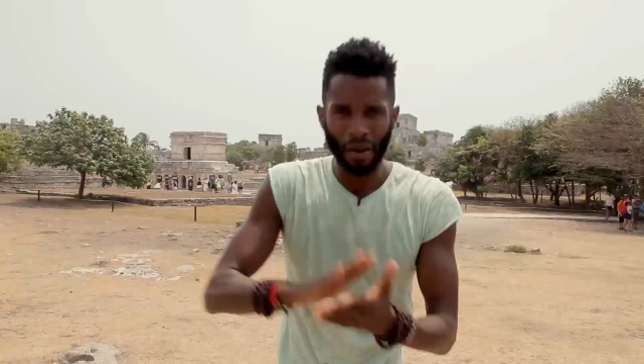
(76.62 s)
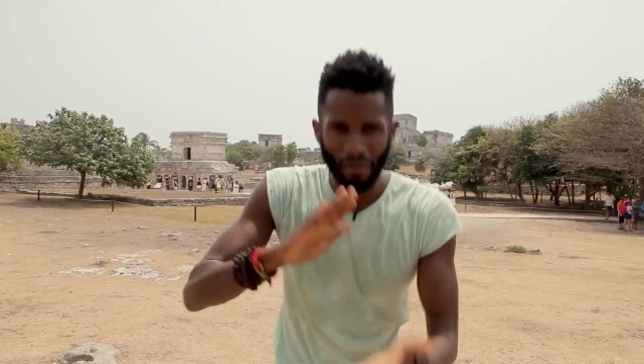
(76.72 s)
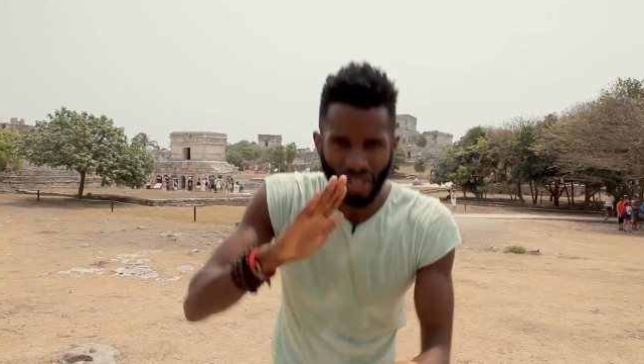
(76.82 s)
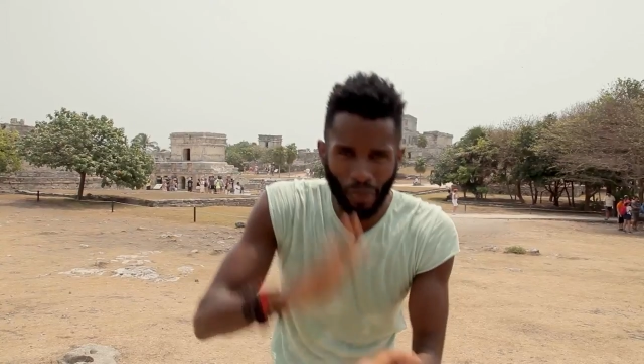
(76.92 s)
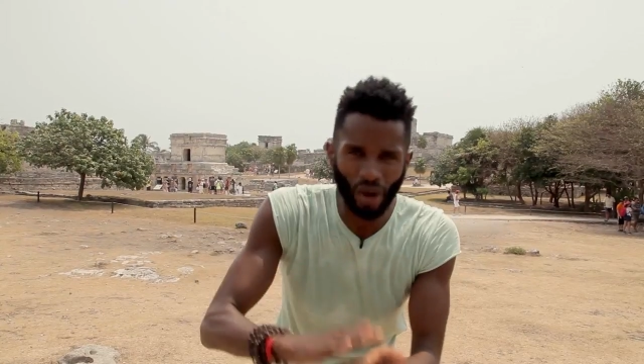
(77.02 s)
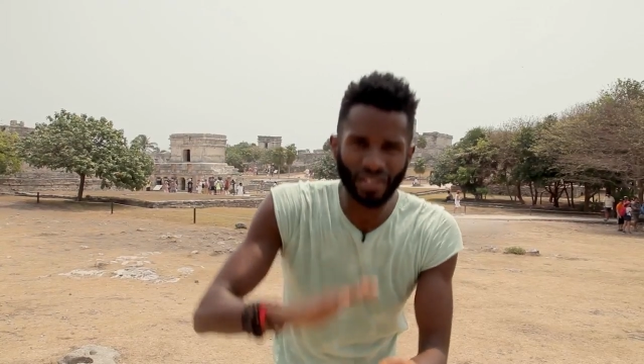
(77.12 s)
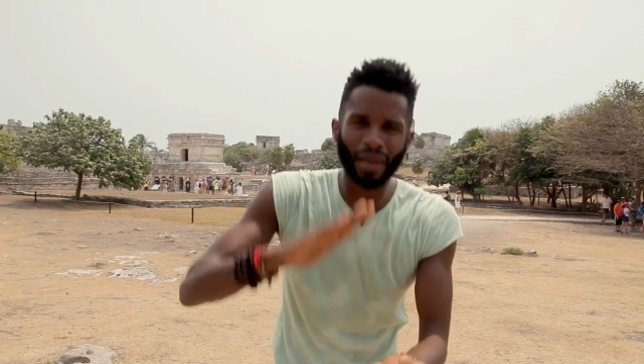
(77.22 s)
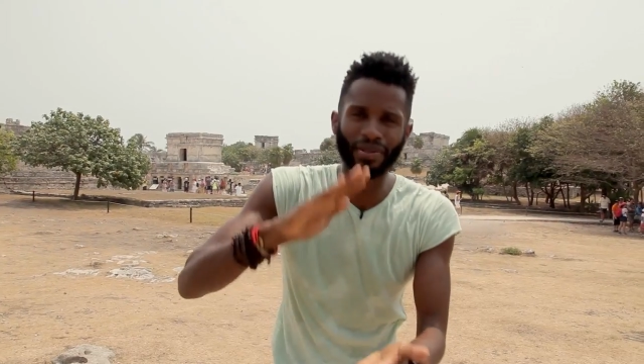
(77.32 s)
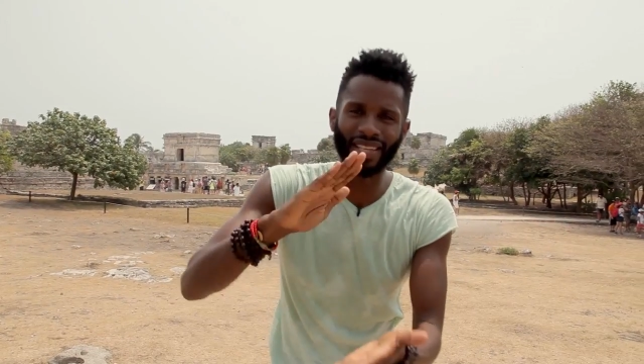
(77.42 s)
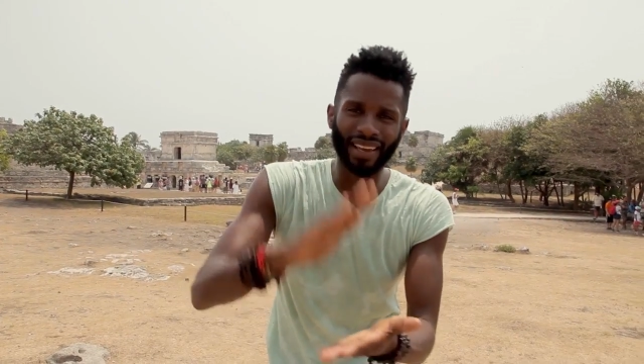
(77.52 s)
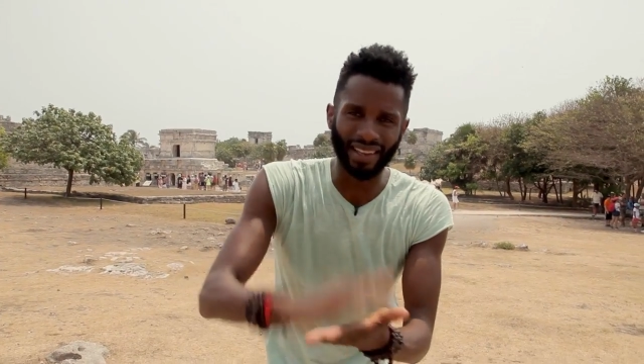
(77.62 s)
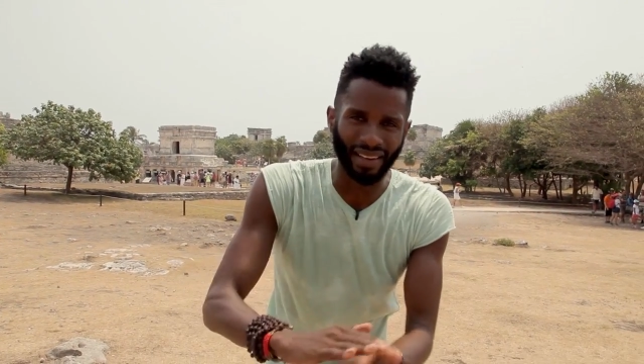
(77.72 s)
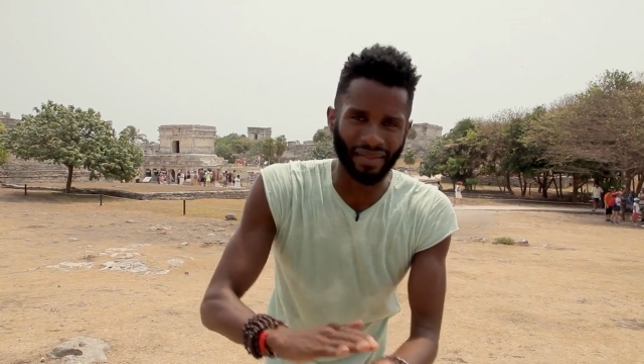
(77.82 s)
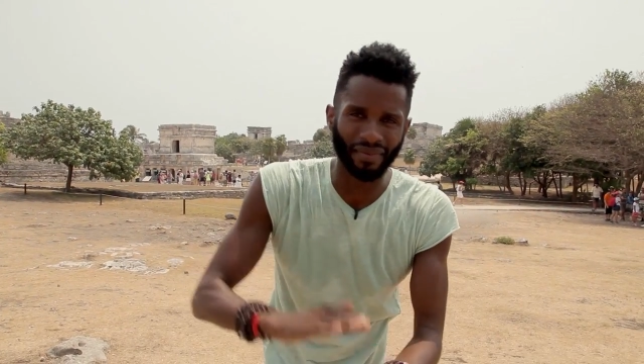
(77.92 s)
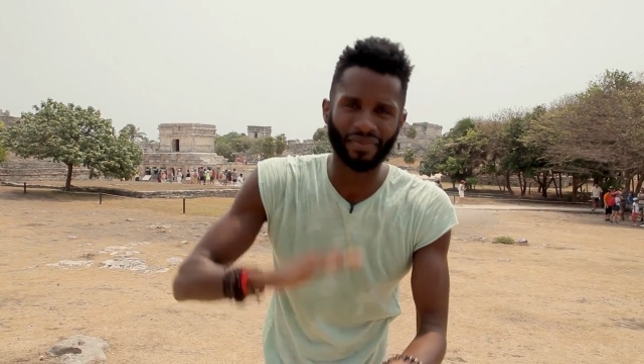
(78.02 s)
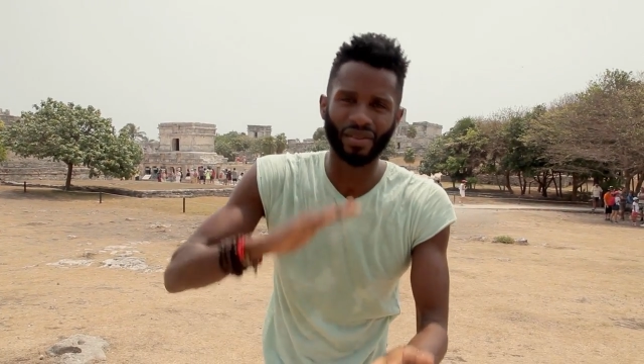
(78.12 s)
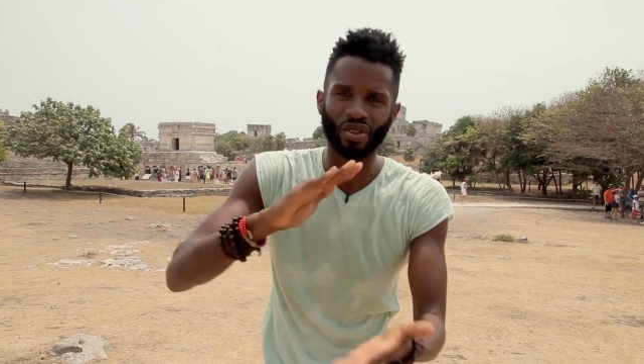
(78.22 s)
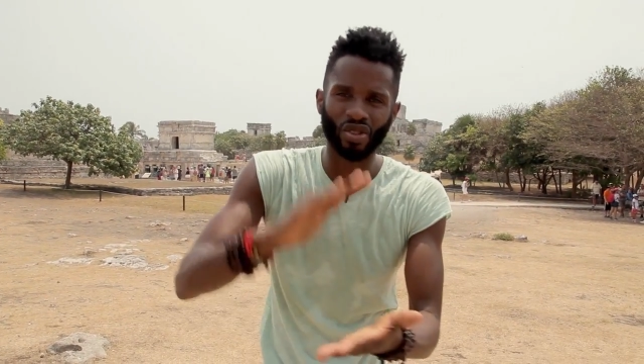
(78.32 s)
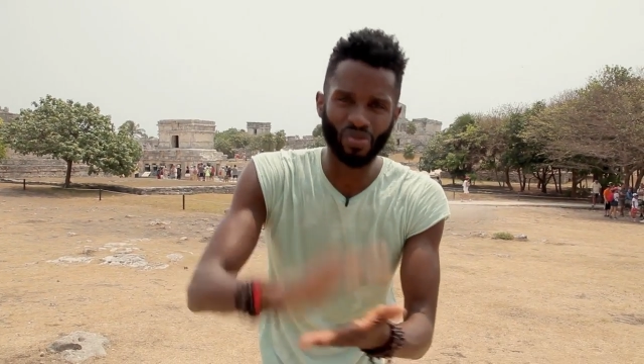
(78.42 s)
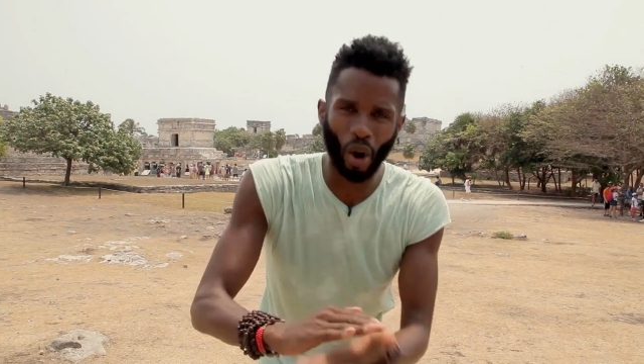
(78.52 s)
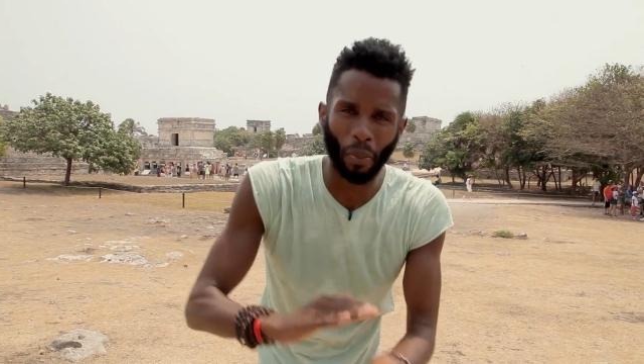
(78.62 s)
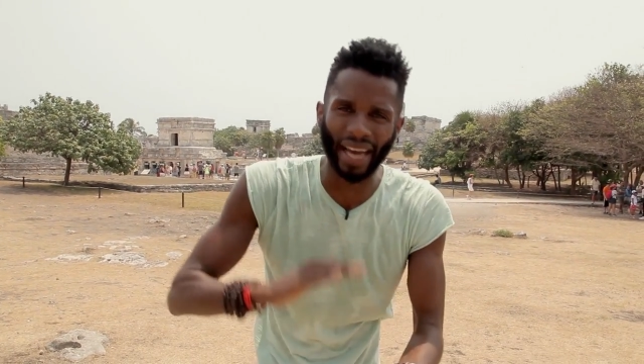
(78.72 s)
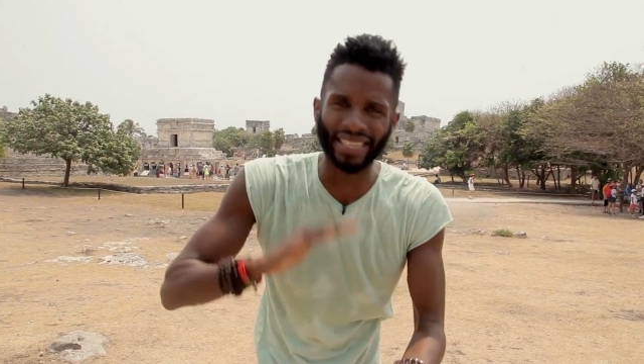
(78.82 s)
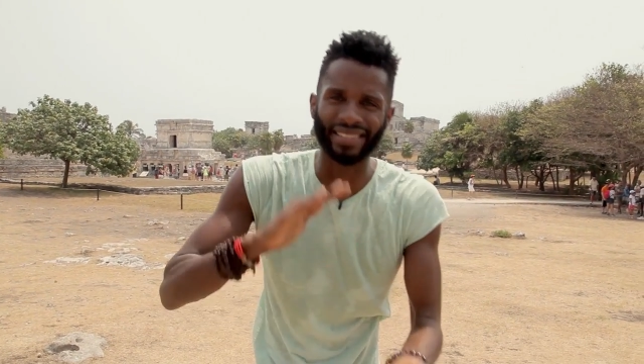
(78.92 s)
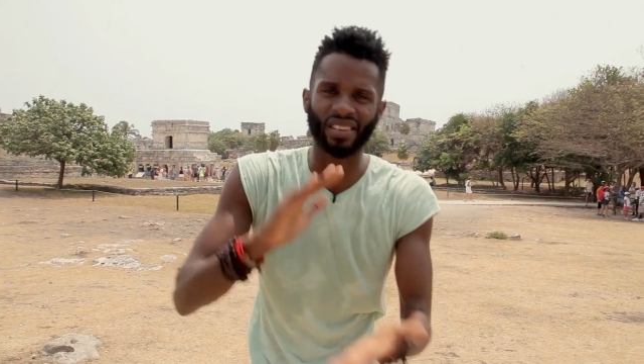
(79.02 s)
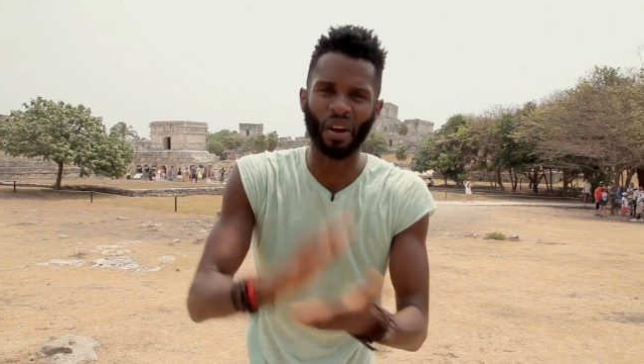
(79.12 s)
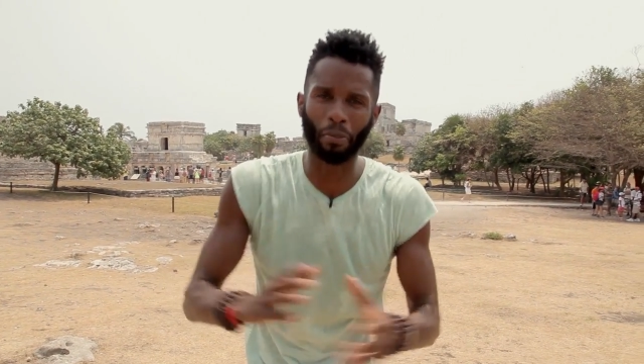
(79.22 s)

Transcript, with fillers: Small steps daily, small bites,